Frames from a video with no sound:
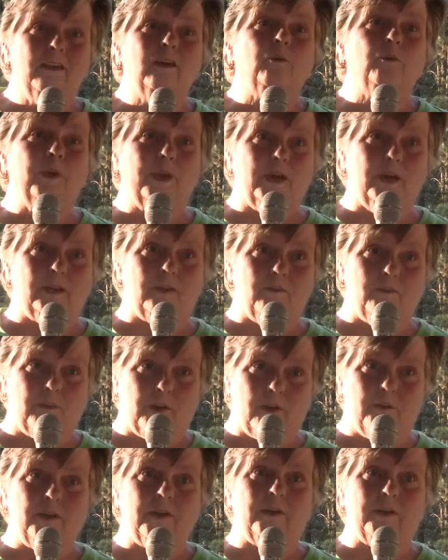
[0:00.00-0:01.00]
we got a
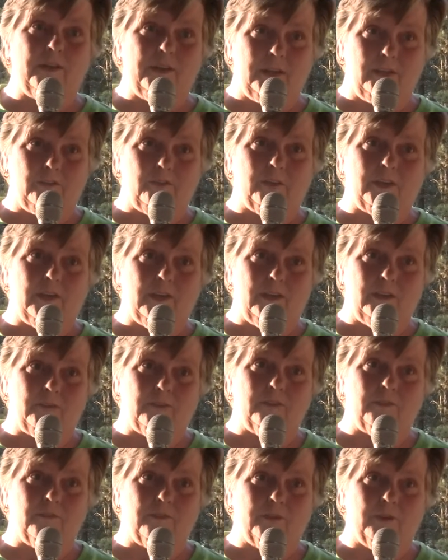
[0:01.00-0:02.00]
very good
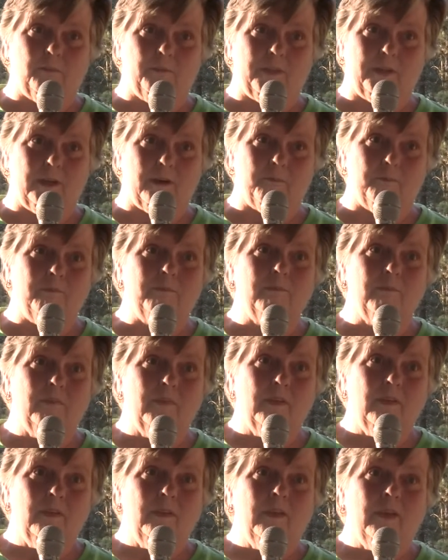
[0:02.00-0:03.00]
education from them.
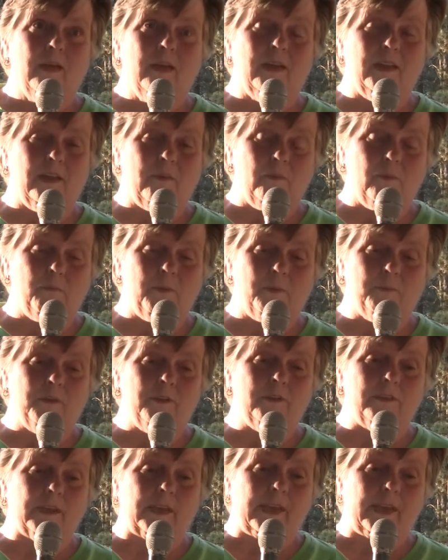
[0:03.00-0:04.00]
And I remember the